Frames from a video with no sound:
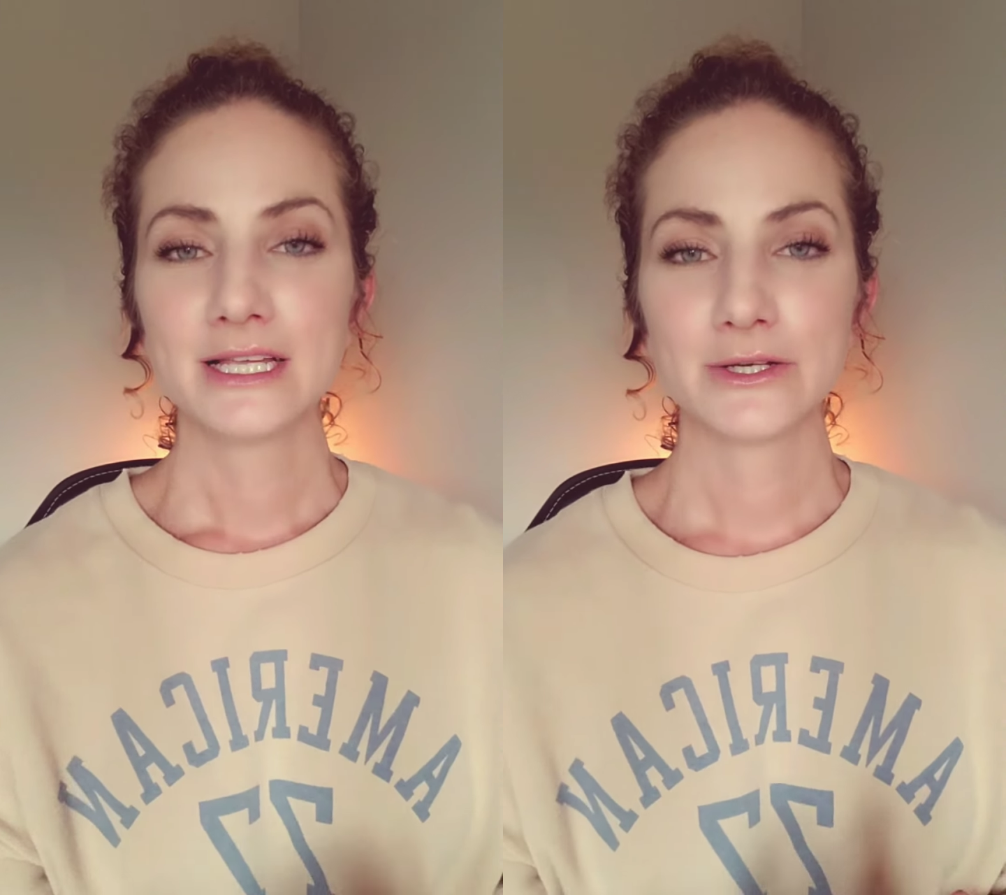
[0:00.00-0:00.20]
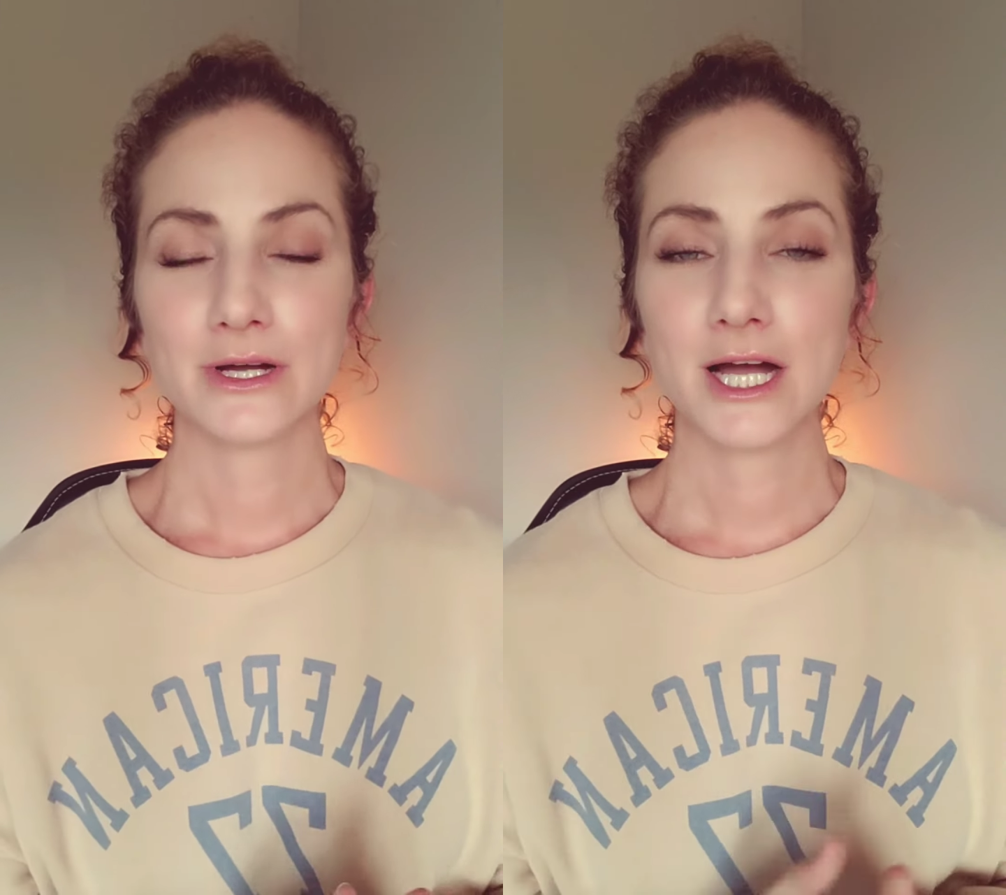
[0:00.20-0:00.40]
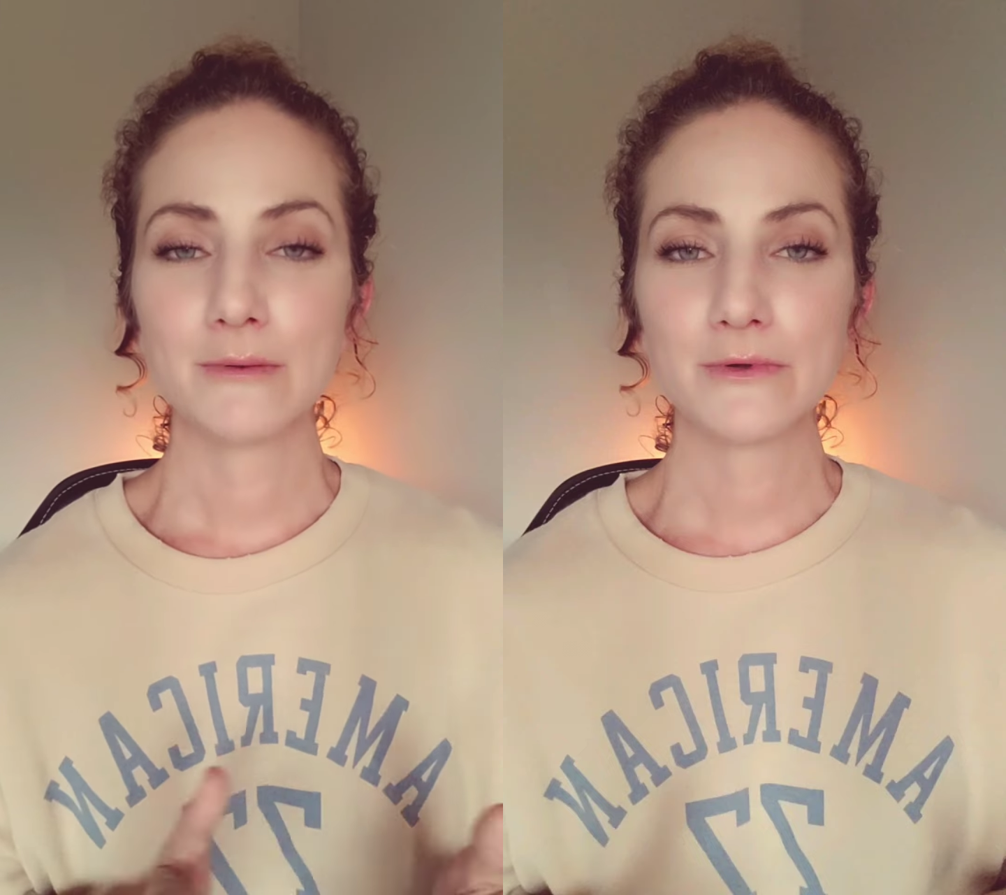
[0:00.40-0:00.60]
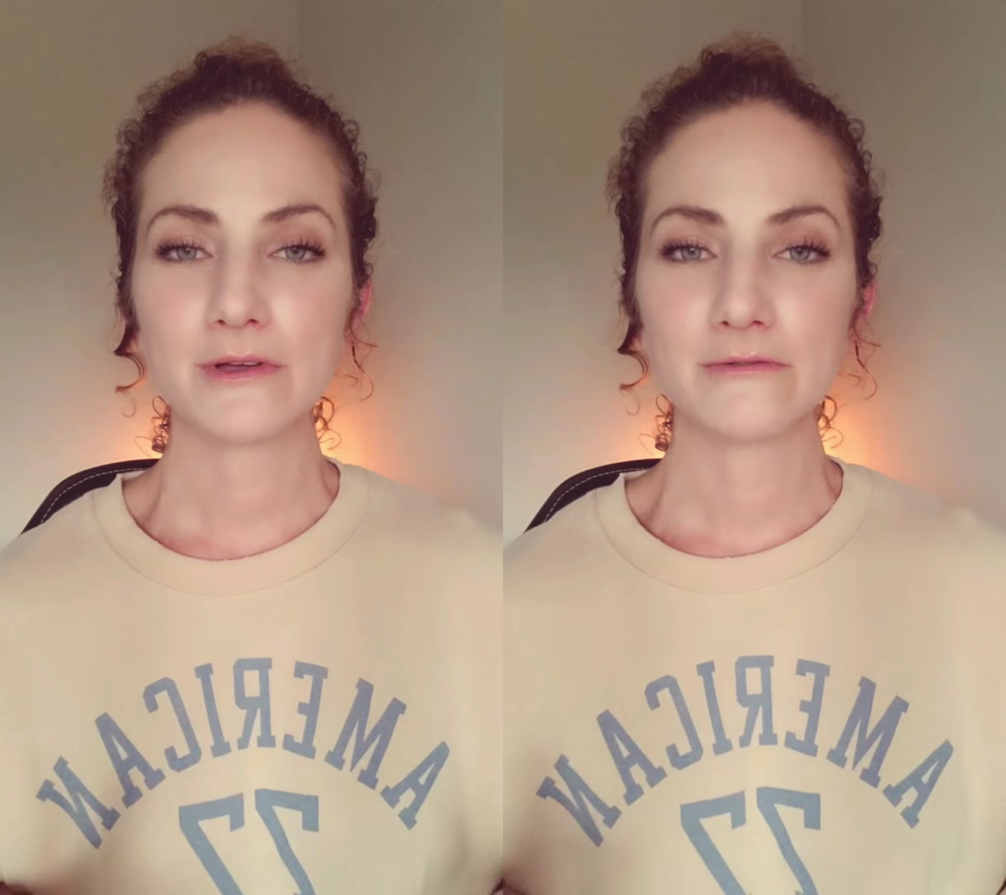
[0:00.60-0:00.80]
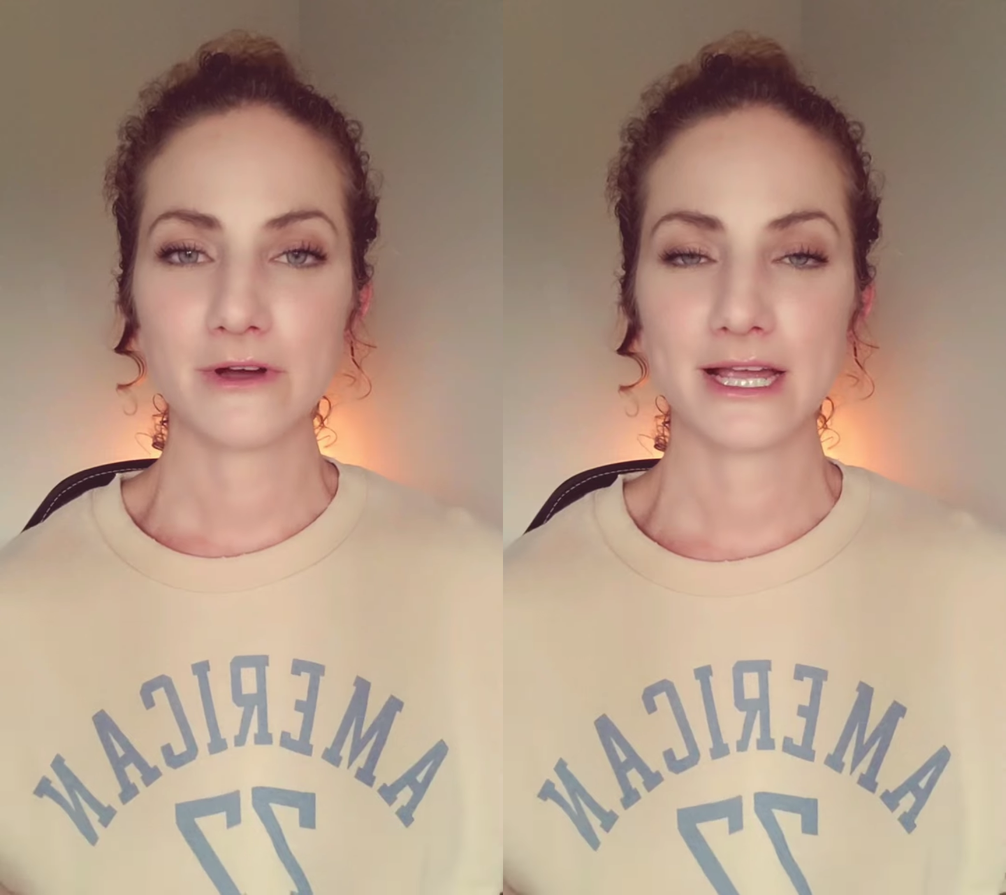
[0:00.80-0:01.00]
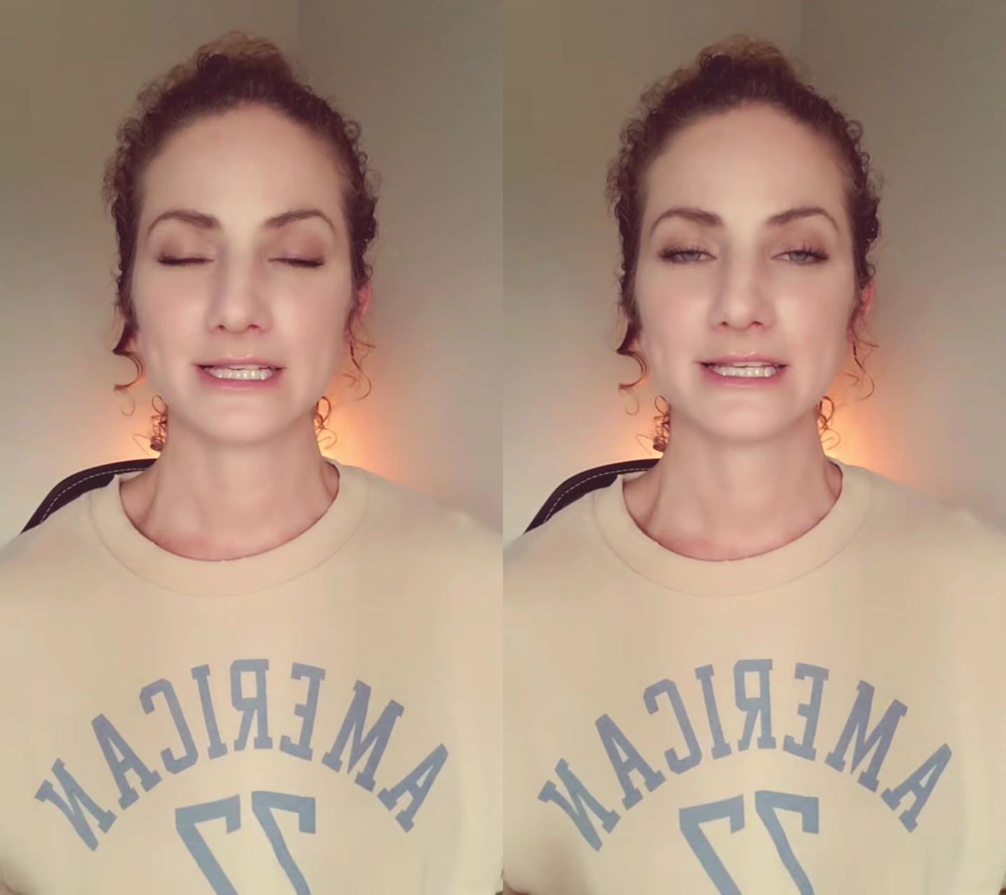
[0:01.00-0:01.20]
So a couple of ways